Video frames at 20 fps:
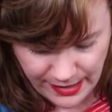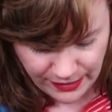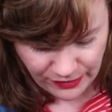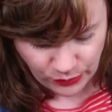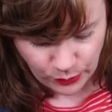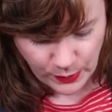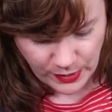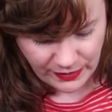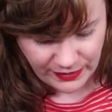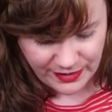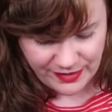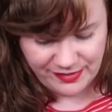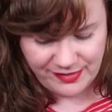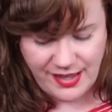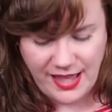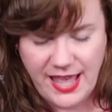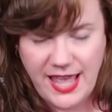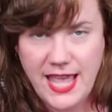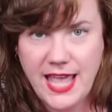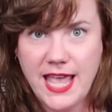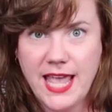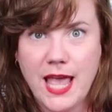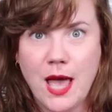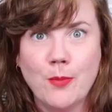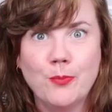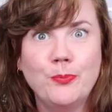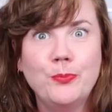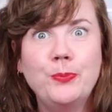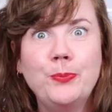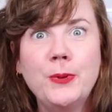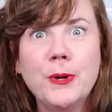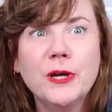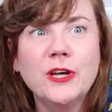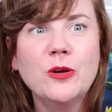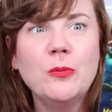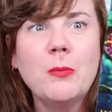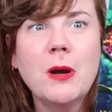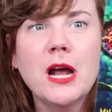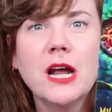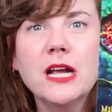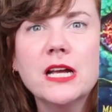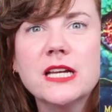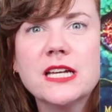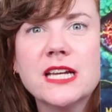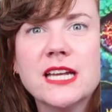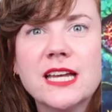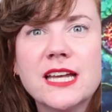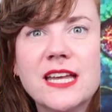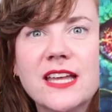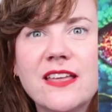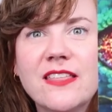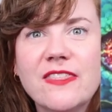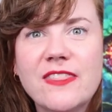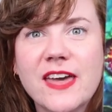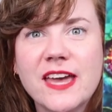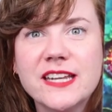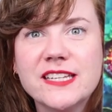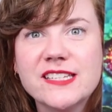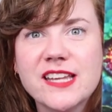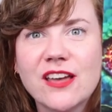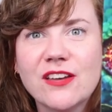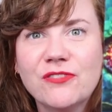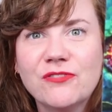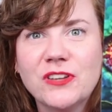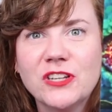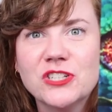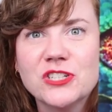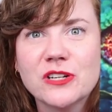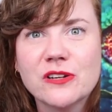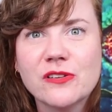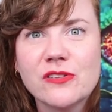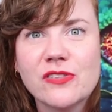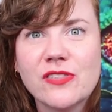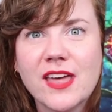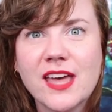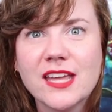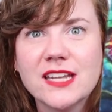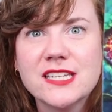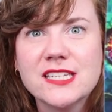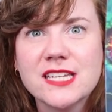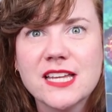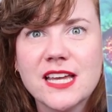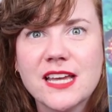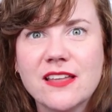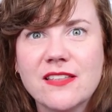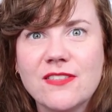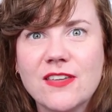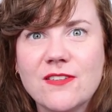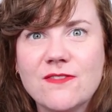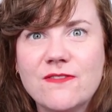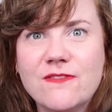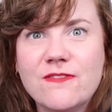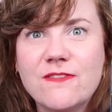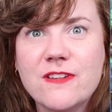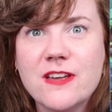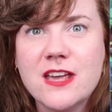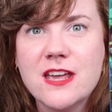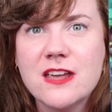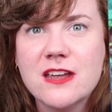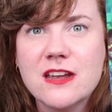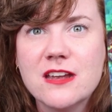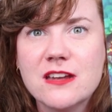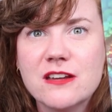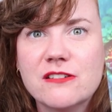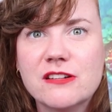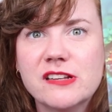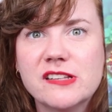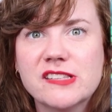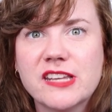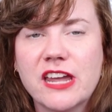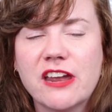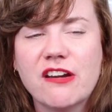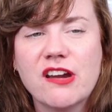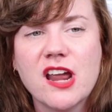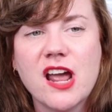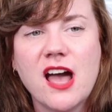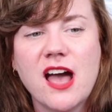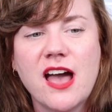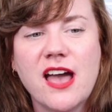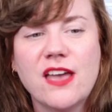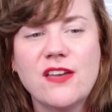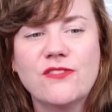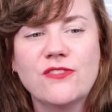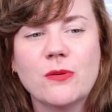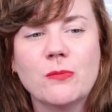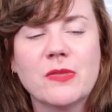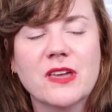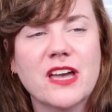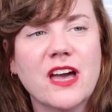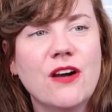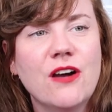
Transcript: as well as a bookmark that features that very scary eye from the